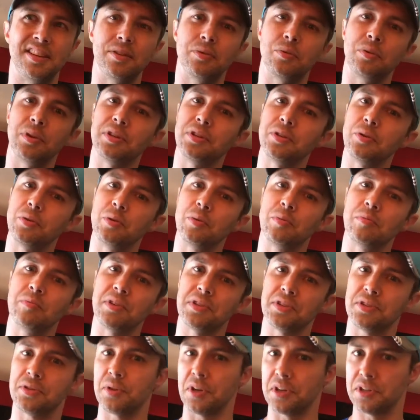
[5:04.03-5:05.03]
didn't really do
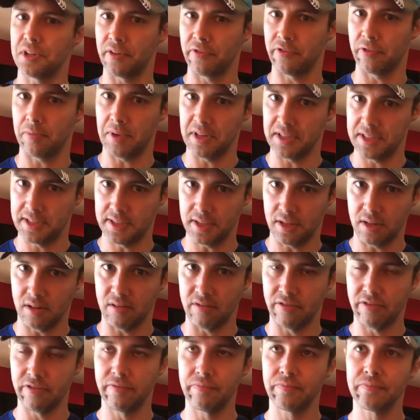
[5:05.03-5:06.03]
much stretching for
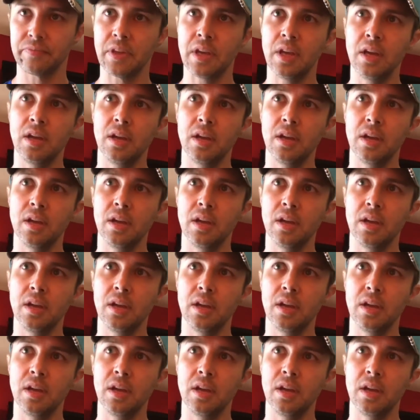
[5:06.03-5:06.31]
myself